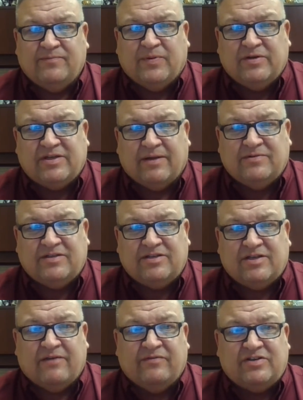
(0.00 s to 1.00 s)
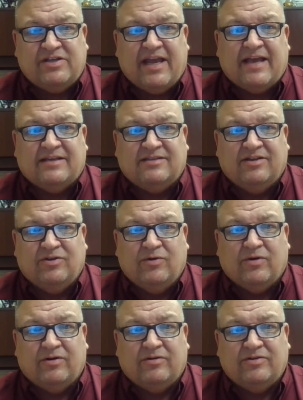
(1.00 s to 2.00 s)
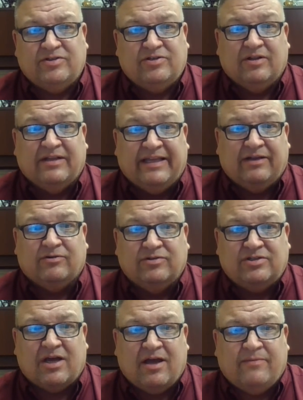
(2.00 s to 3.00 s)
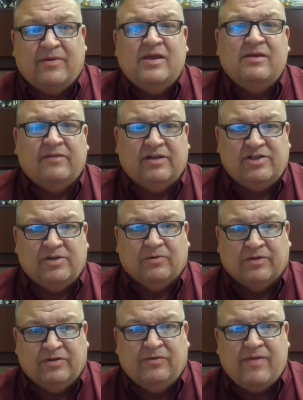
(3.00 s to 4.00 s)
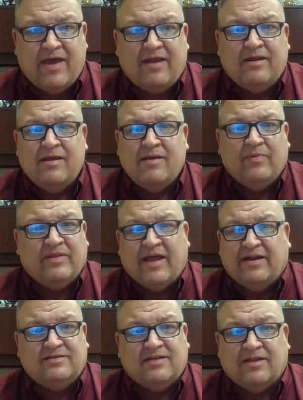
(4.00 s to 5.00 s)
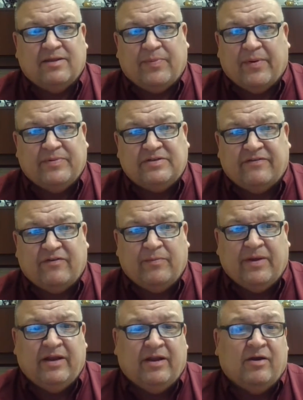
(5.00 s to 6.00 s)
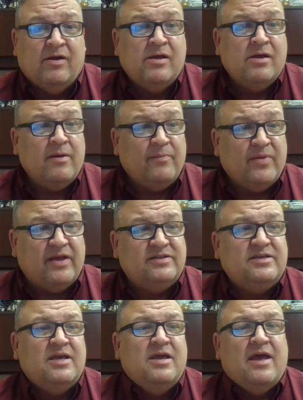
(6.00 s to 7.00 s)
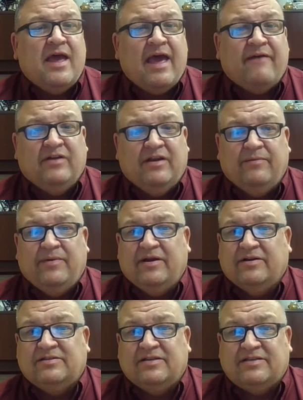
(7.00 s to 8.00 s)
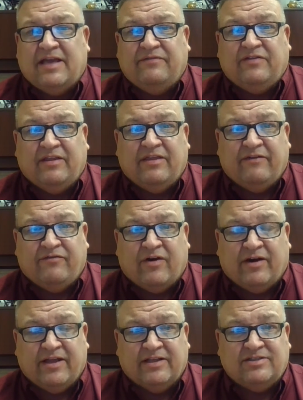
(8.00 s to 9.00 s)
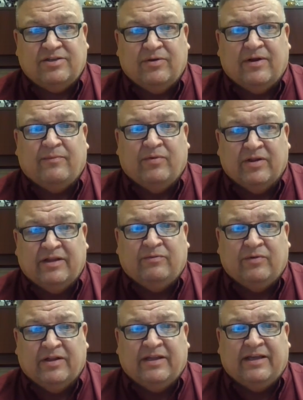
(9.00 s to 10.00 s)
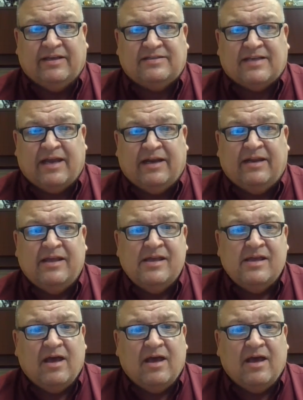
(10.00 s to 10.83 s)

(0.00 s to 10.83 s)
push comes to shove and she has to do her legal job, then she will do that. But that is not the purpose of her being here. Plus, having him here is a safety thing for our kids too, and I'm really, really excited.